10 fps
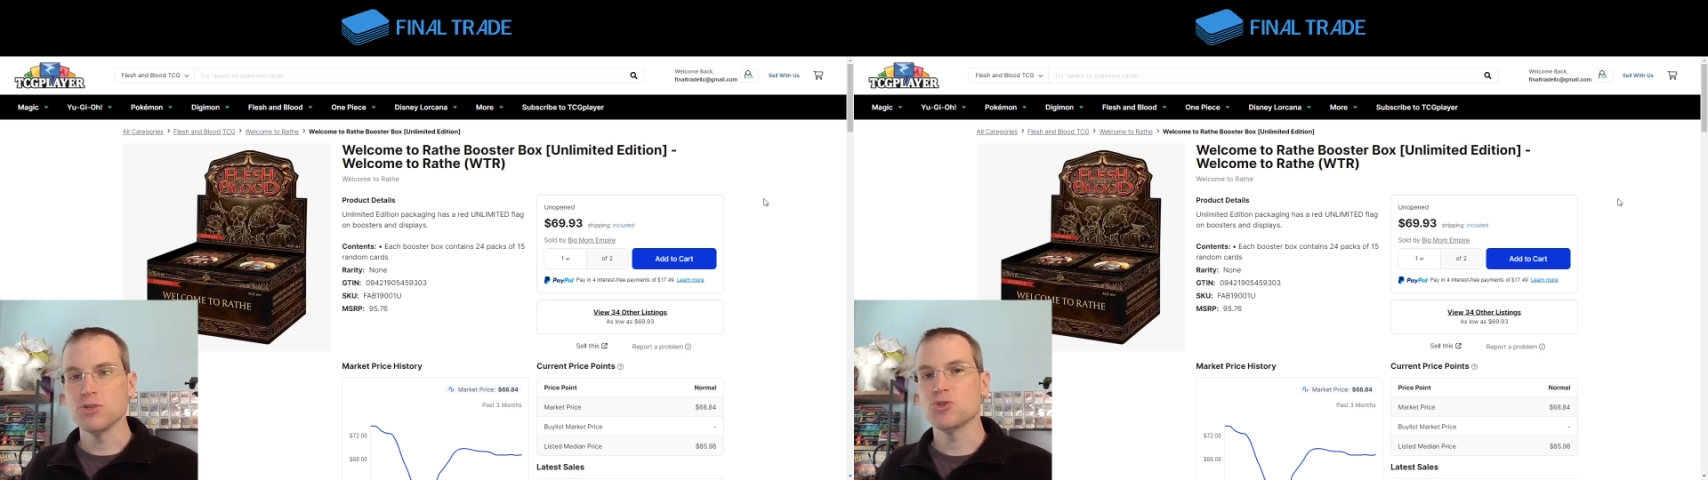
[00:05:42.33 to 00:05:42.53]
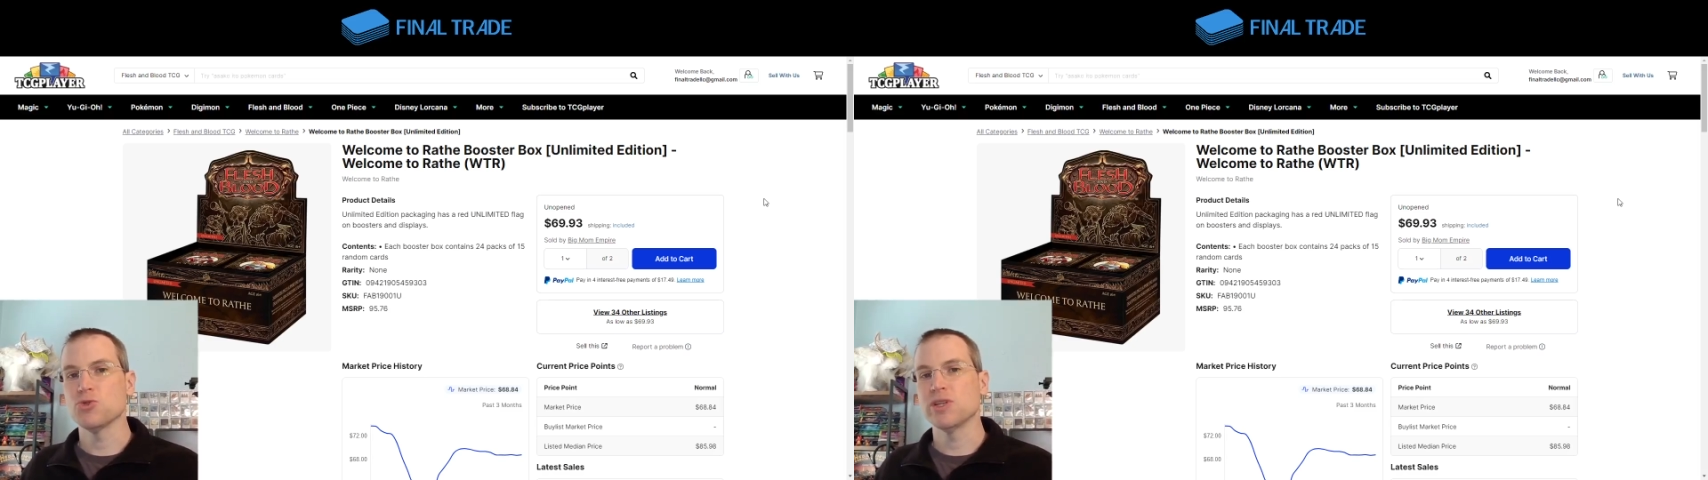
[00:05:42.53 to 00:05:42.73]

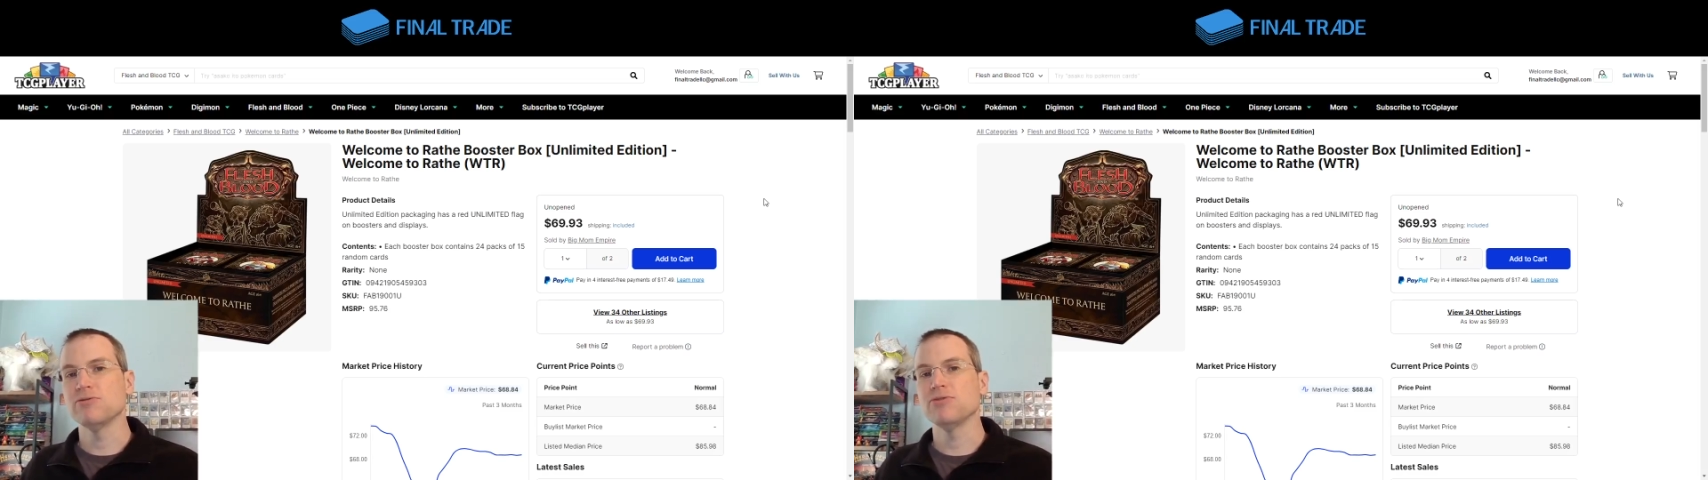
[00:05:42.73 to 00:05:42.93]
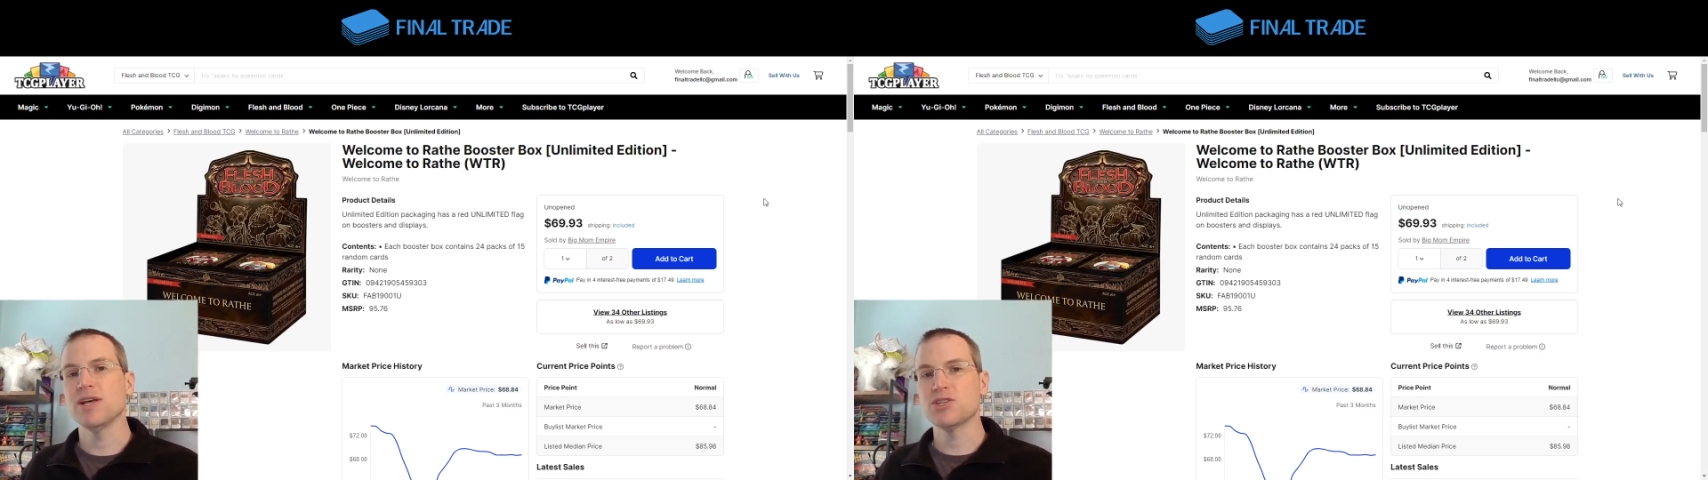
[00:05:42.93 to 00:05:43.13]
joining
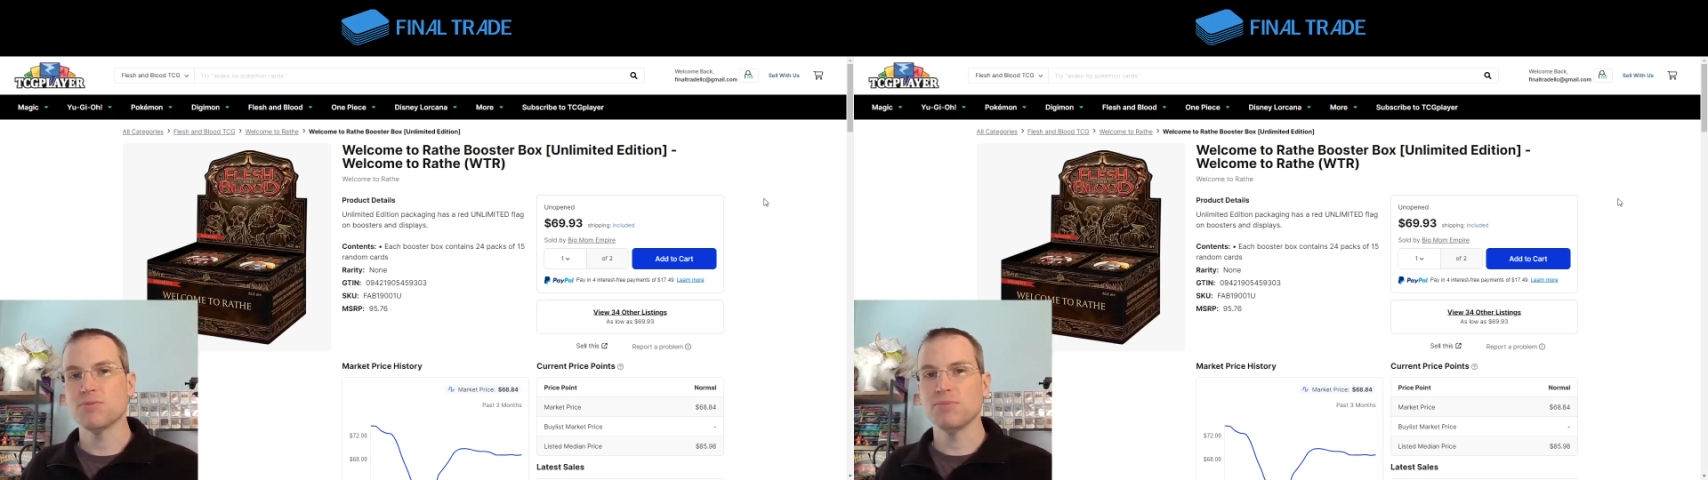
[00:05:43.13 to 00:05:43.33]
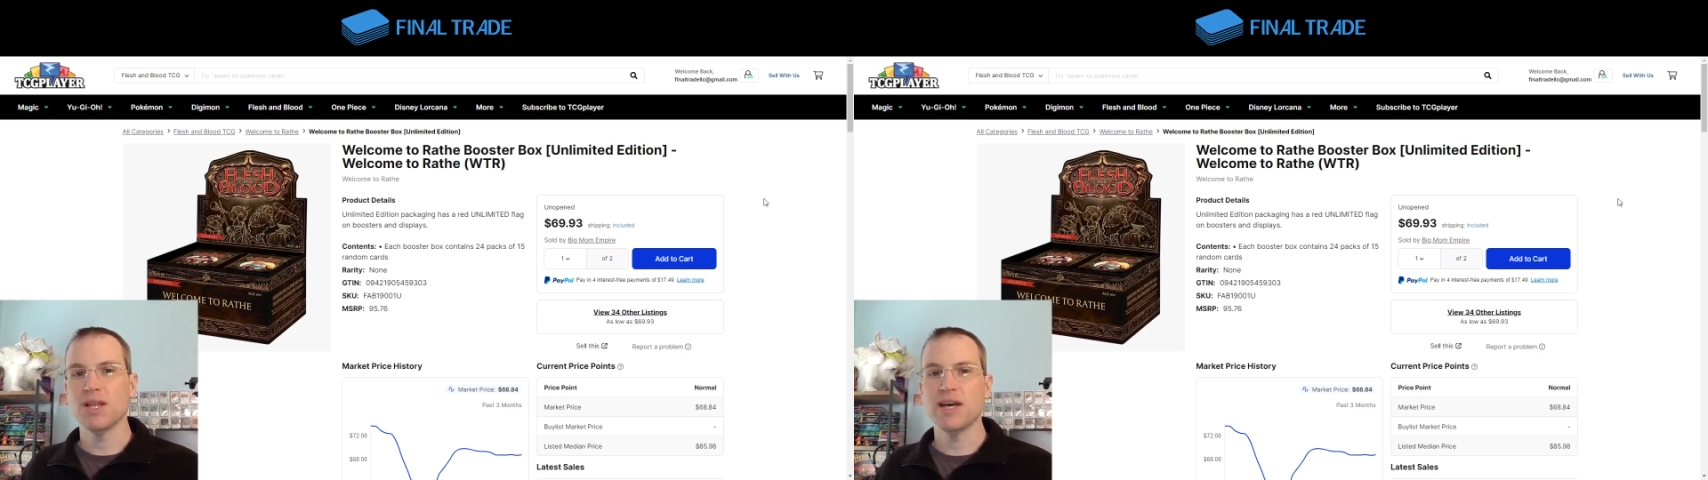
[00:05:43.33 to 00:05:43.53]
Flesh
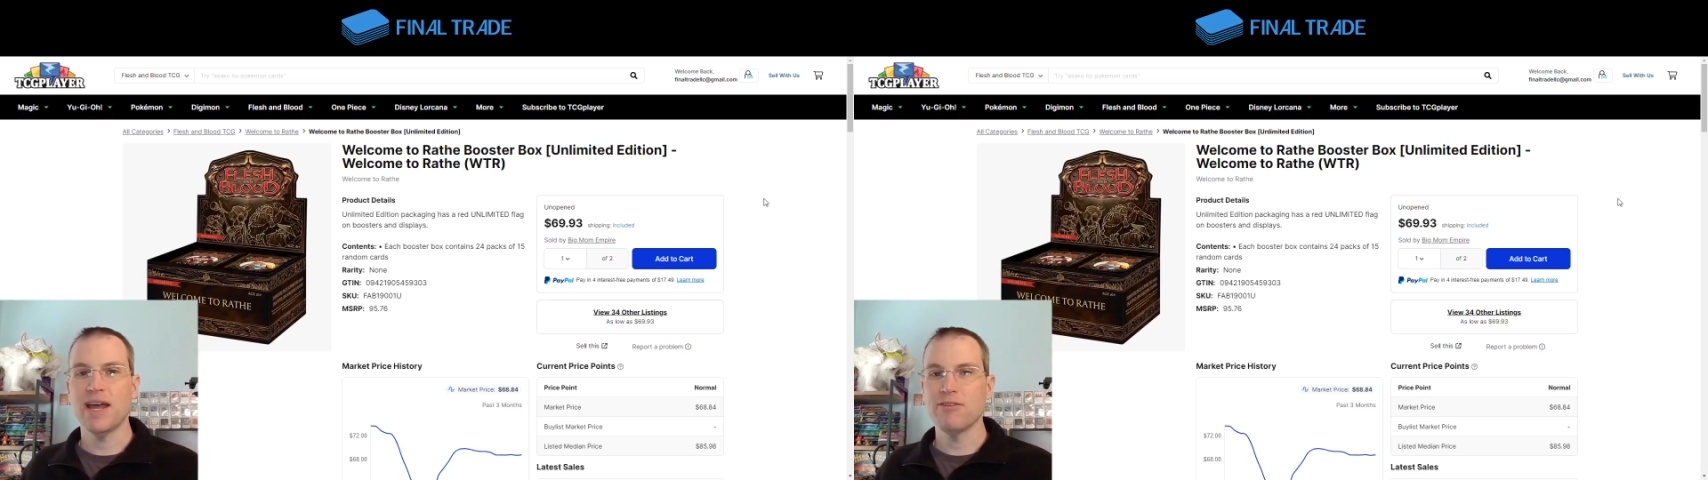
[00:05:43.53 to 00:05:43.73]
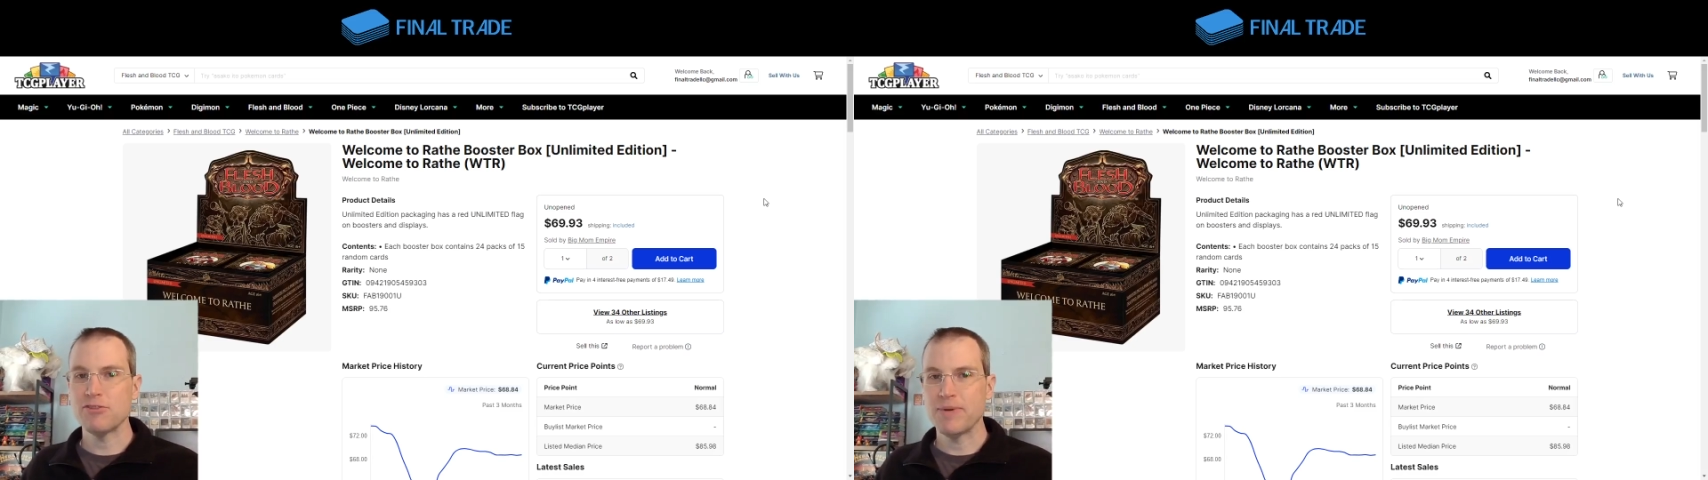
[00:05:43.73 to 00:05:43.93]
and Blood
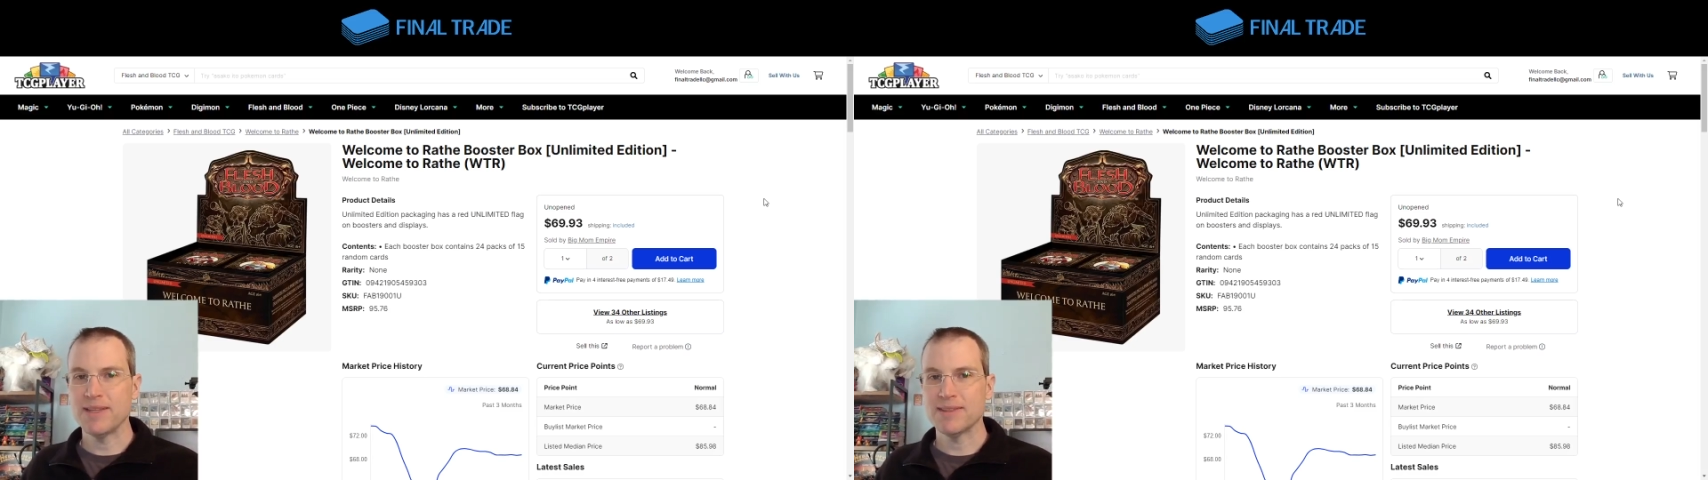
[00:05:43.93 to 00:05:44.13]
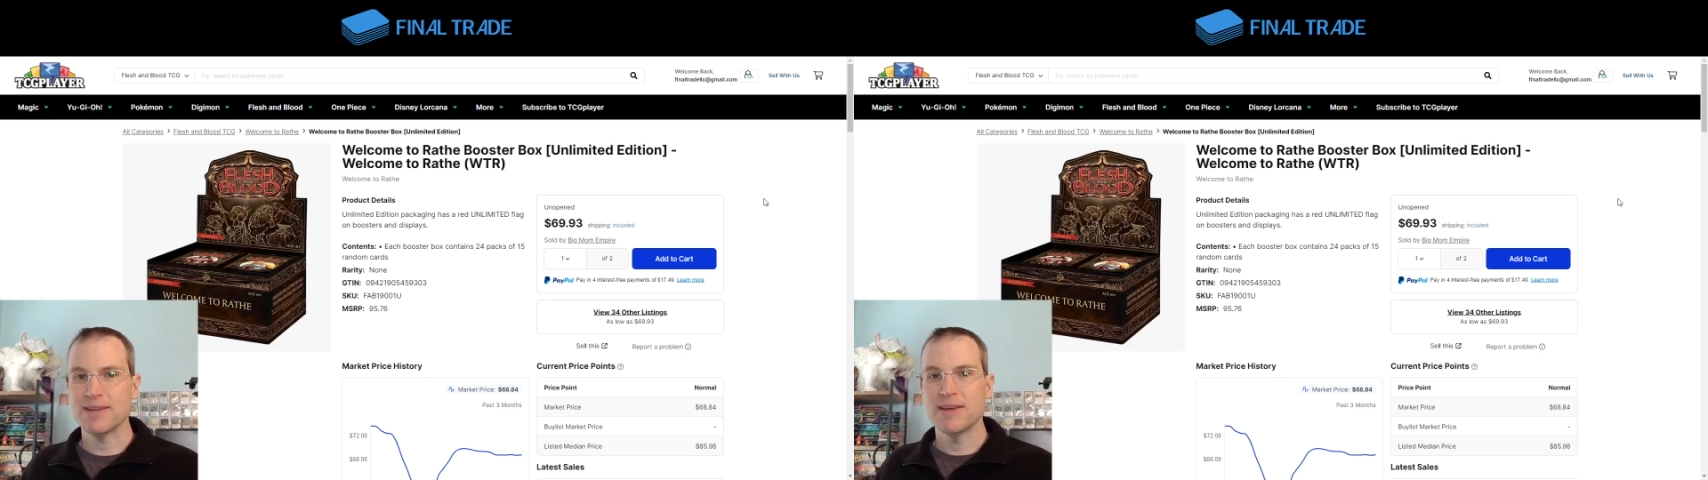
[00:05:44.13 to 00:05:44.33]
every month